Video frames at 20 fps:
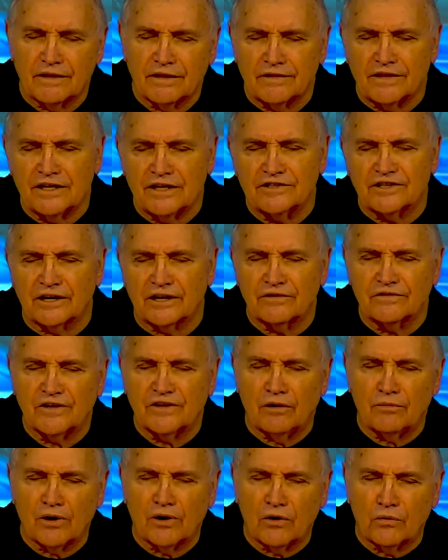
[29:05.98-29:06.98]
these that have
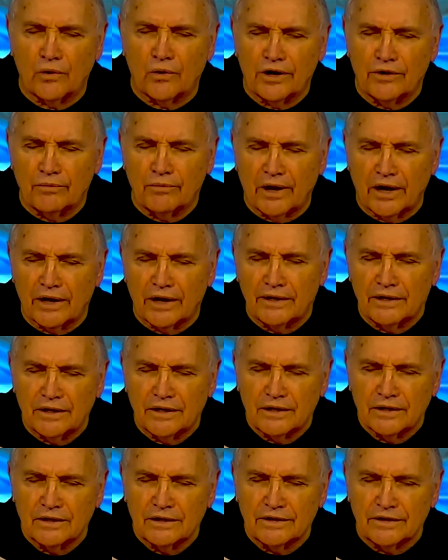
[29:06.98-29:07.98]
come our way by
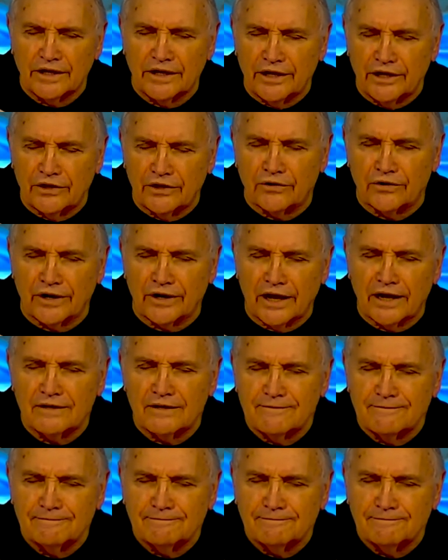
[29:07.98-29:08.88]
the internet